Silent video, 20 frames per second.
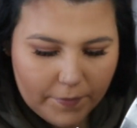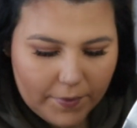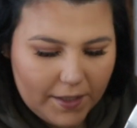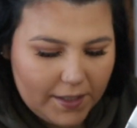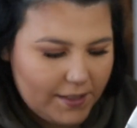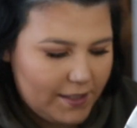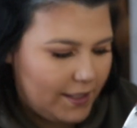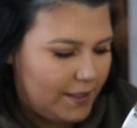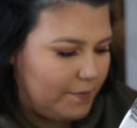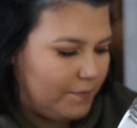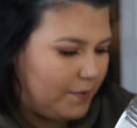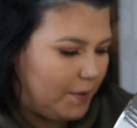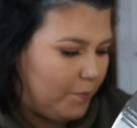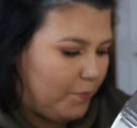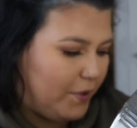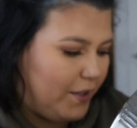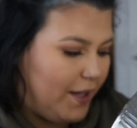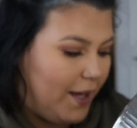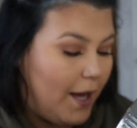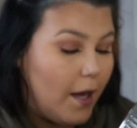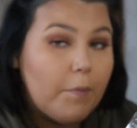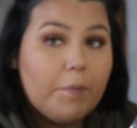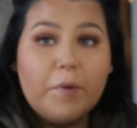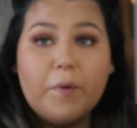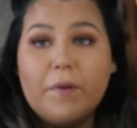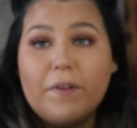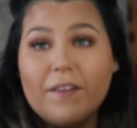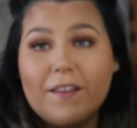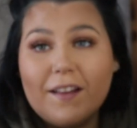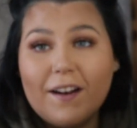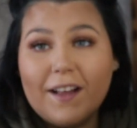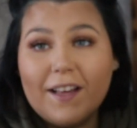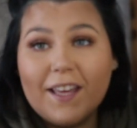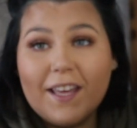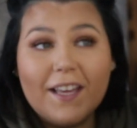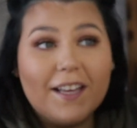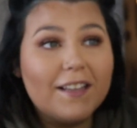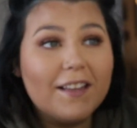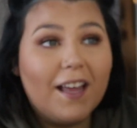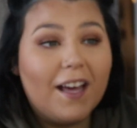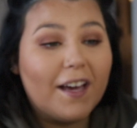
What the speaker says: Listen, I'm pretty happy with it, I can't